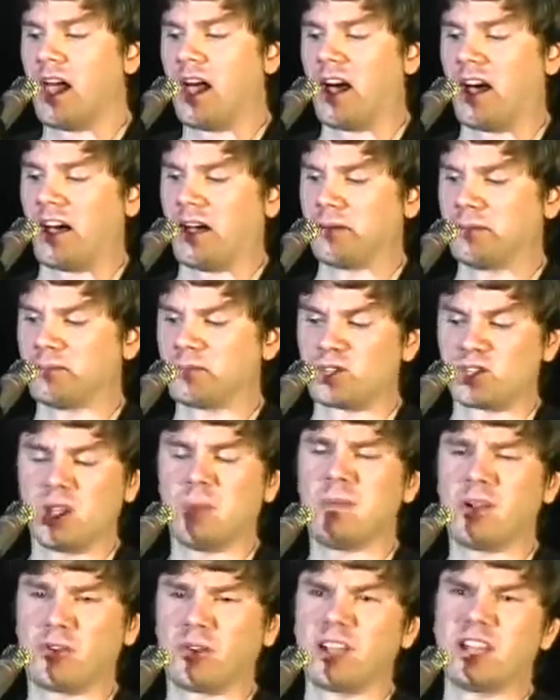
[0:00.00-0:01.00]
Um,
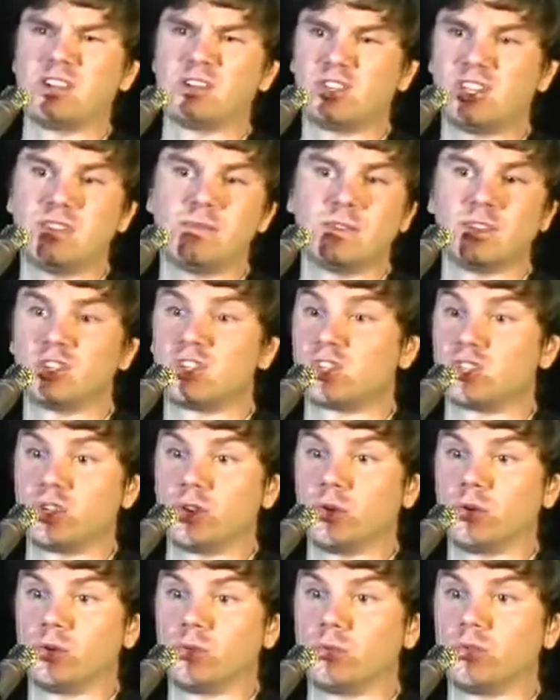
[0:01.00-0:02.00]
some areas even
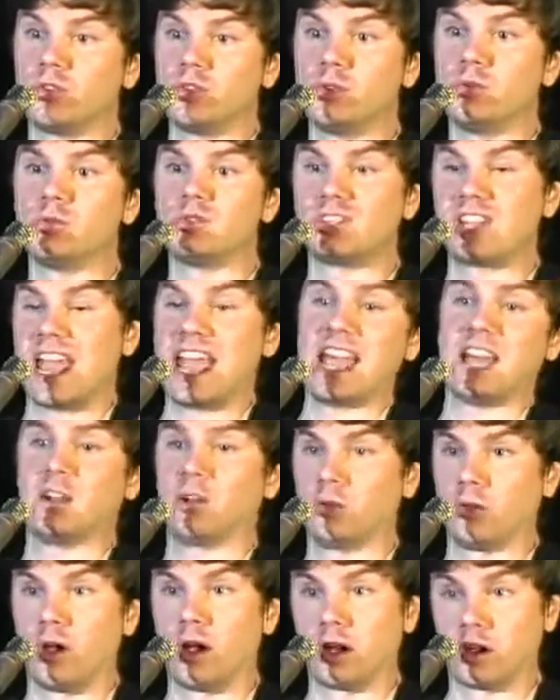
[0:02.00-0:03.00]
still used
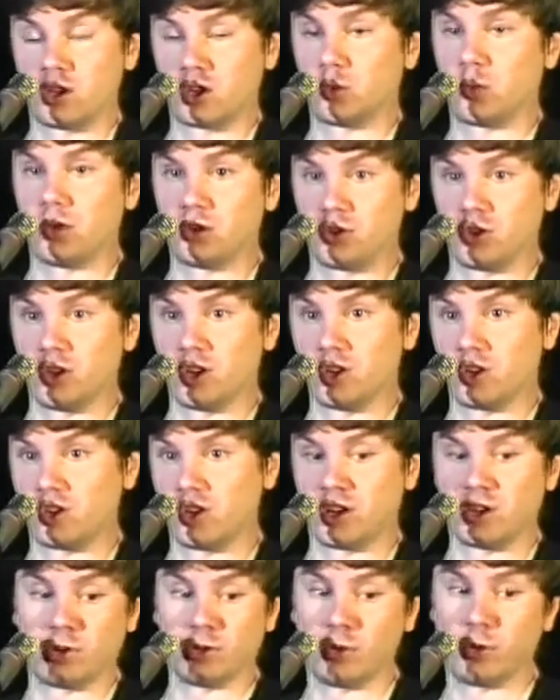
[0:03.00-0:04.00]
analog switches,
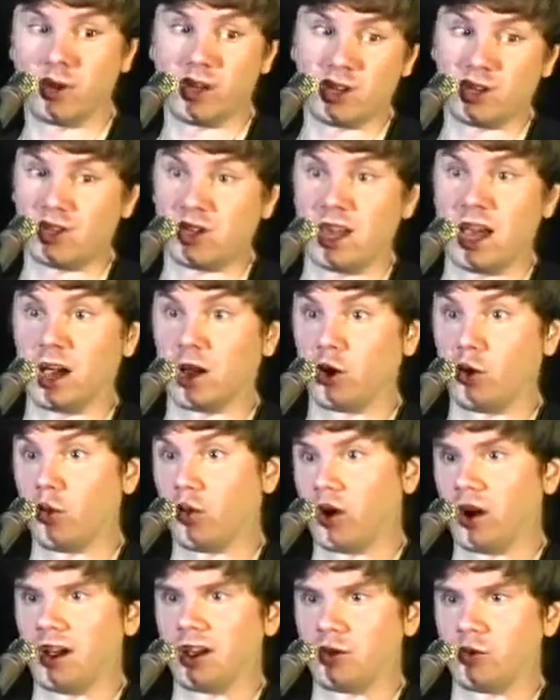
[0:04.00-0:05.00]
including Seattle,
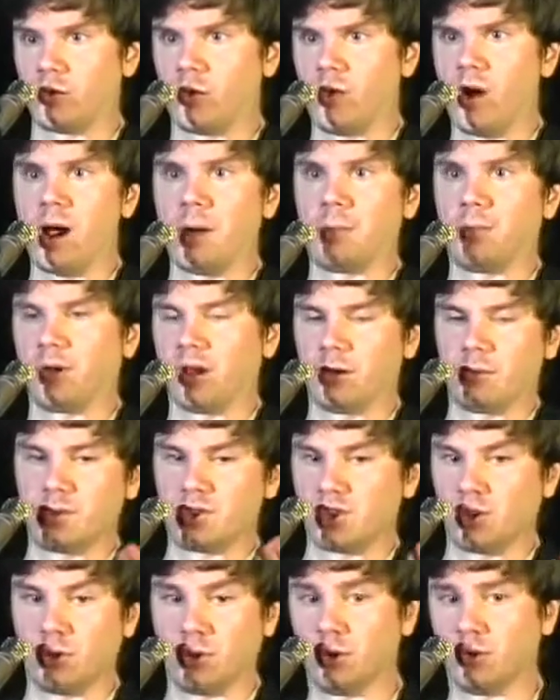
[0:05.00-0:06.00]
where I grew up. When I
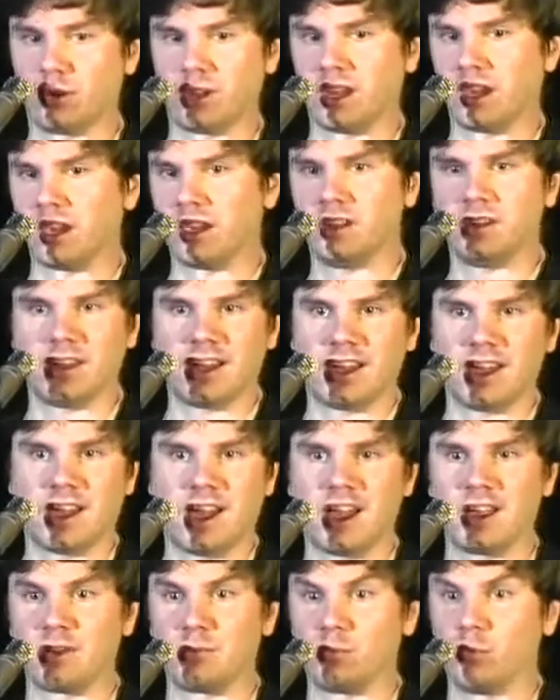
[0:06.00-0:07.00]
was a little kid, I,
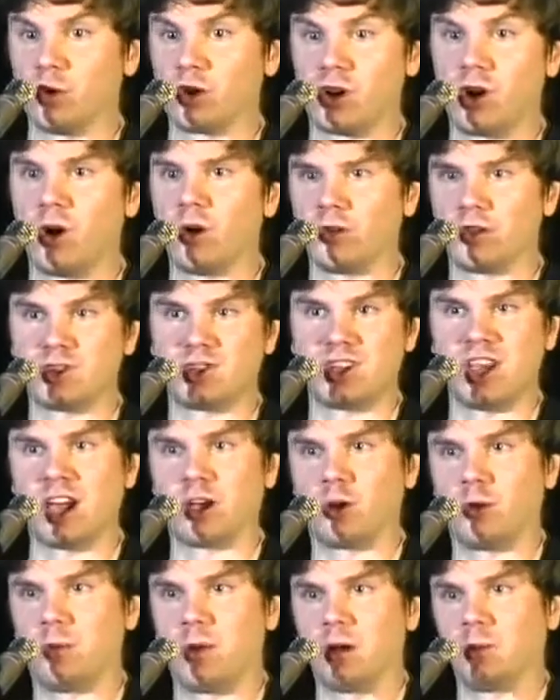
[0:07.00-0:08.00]
I would call the
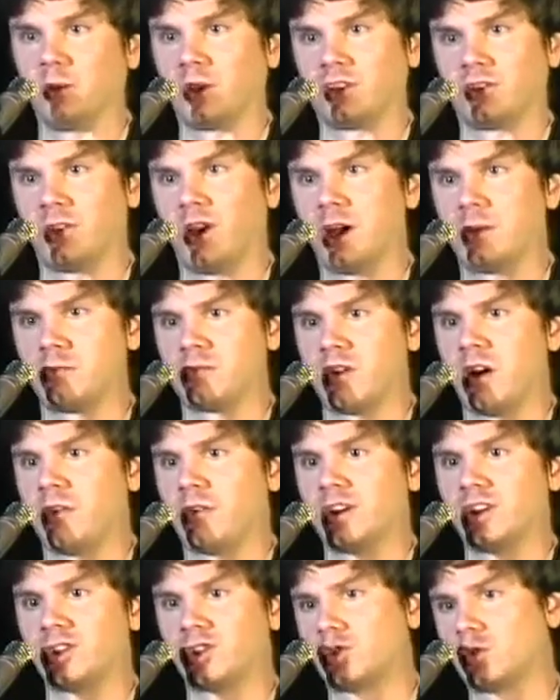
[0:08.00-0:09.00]
Seattle Public
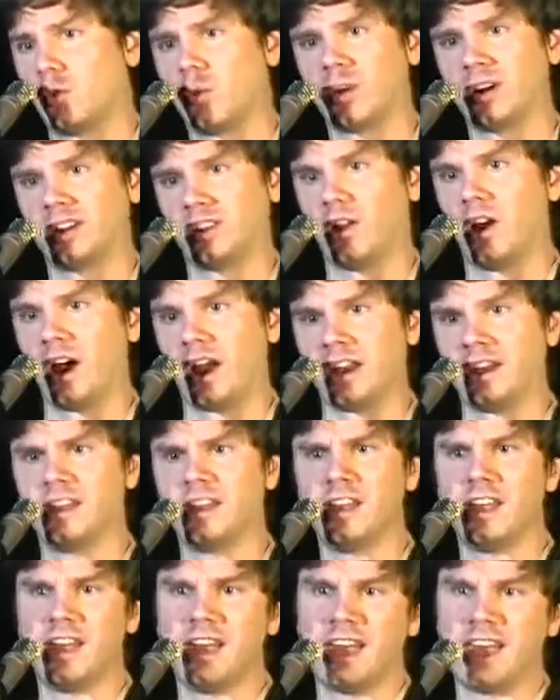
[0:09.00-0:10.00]
Library Storyline,
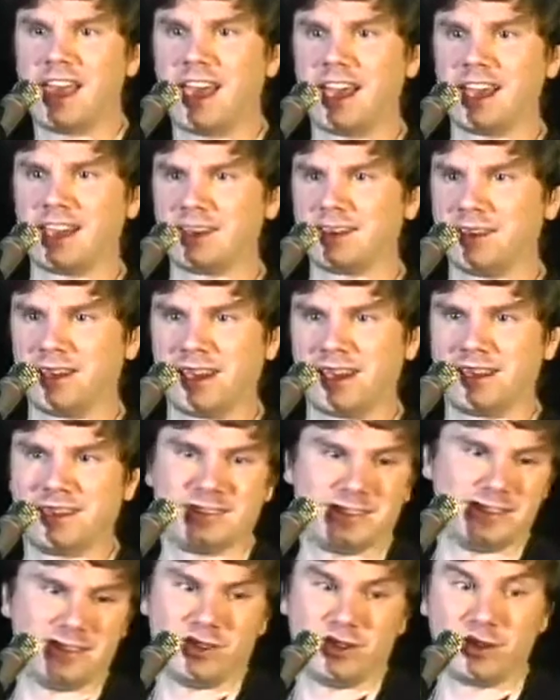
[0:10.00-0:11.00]
and,
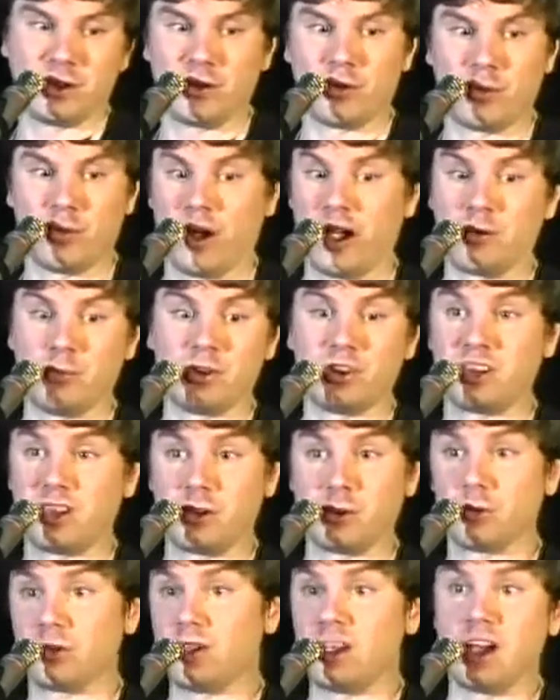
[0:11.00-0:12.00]
uh, you know, I would
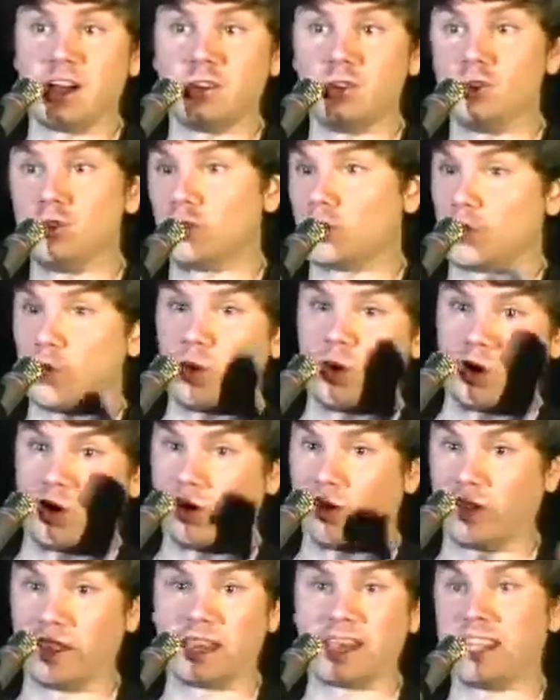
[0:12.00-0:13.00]
hear the unusual
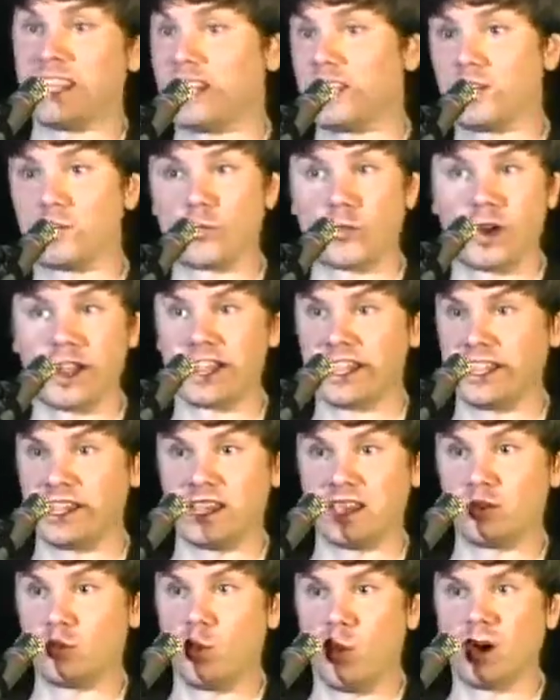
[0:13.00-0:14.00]
clicking and
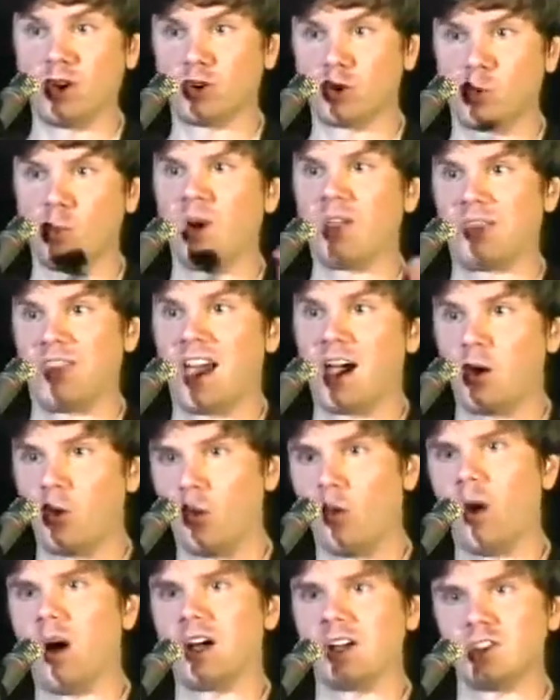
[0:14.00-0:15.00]
ringing and wonder what that
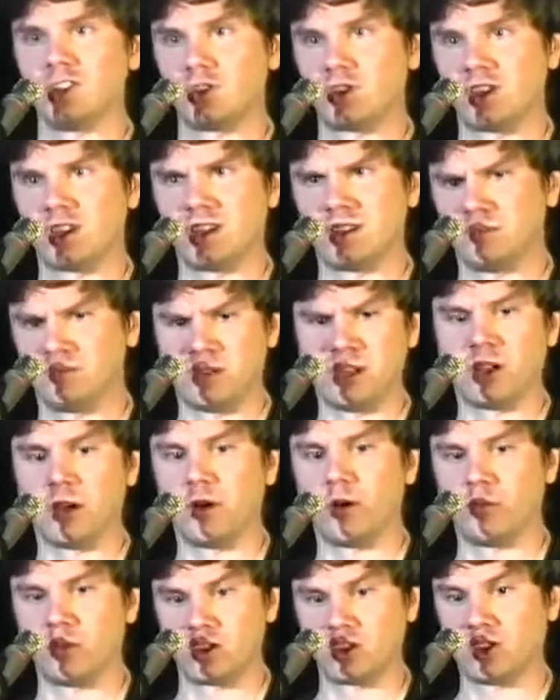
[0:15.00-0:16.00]
was. And, you
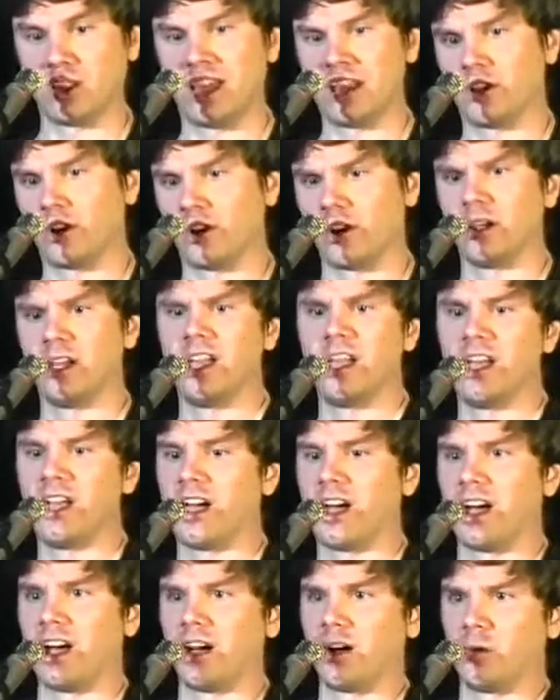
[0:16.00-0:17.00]
know, it was later
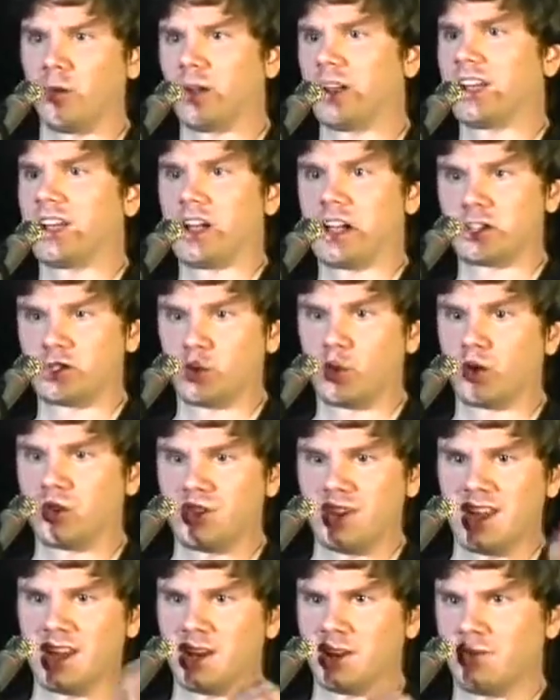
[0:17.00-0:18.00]
uh, when I got toward
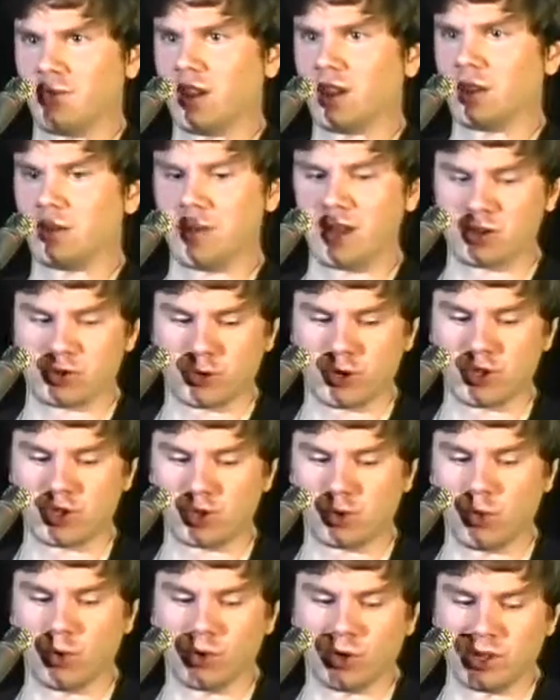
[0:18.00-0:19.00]
the end of elementary
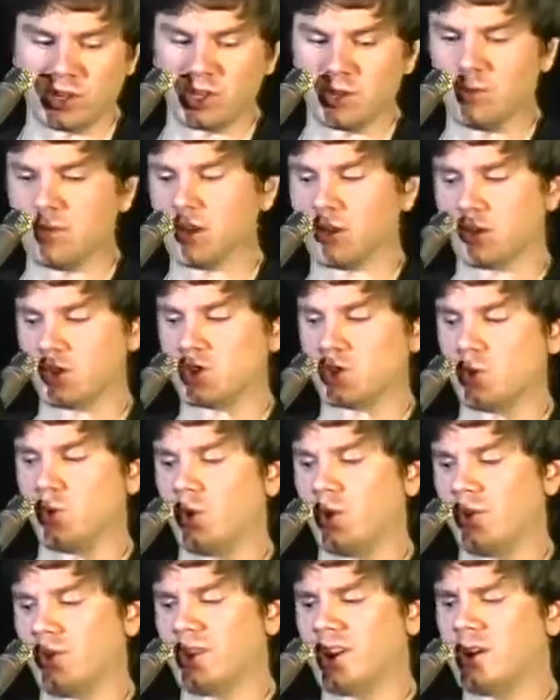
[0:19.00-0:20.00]
school into middle
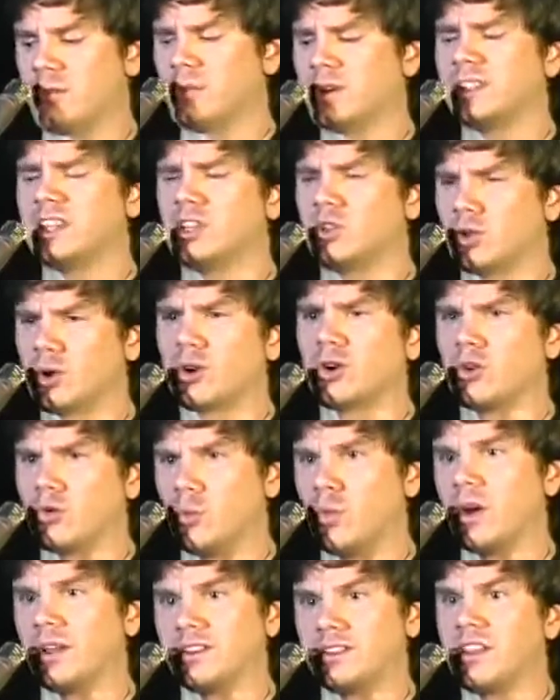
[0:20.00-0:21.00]
school that I really learned
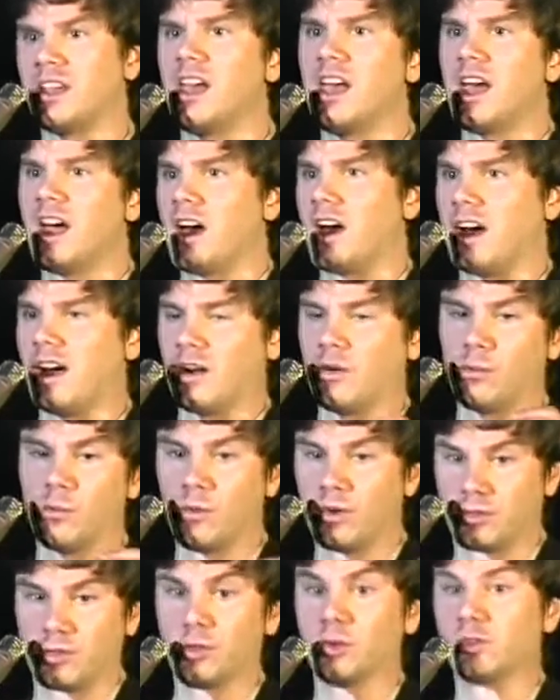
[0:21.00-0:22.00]
what, uh,
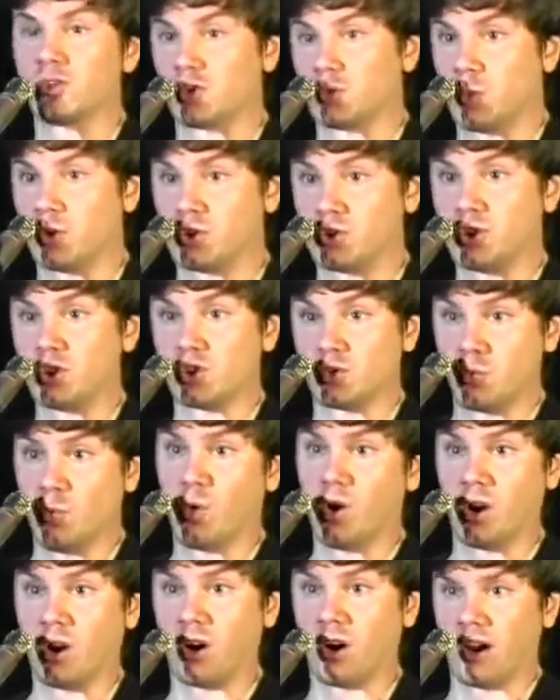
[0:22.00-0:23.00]
what those switches
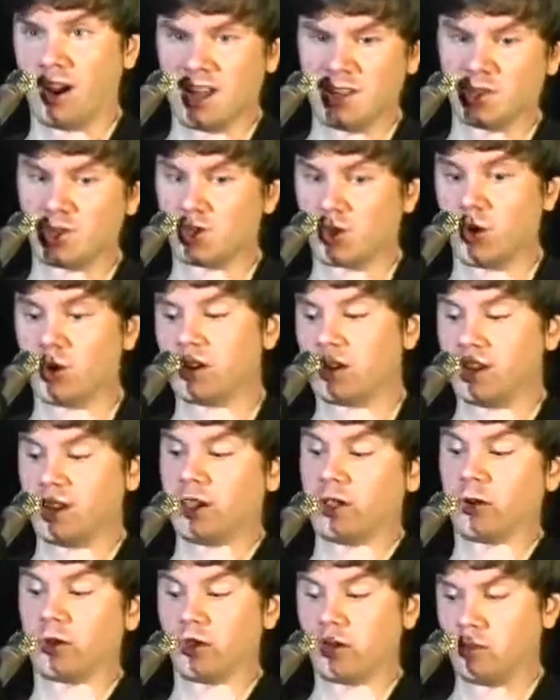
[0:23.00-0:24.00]
were and started to
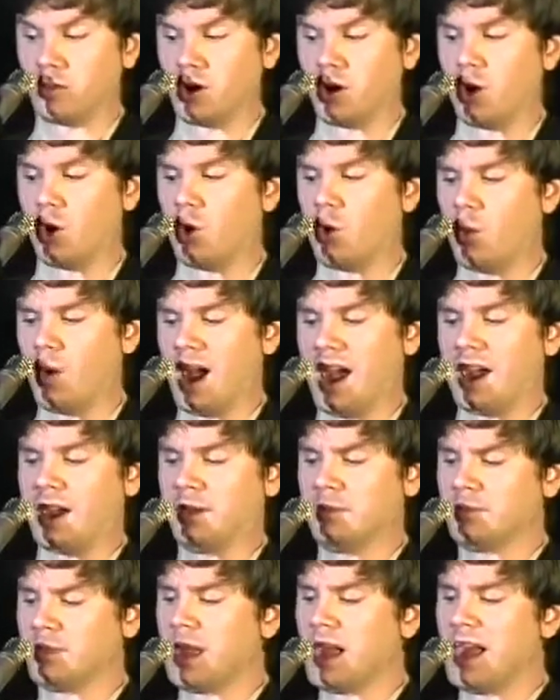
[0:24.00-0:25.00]
hear them go away.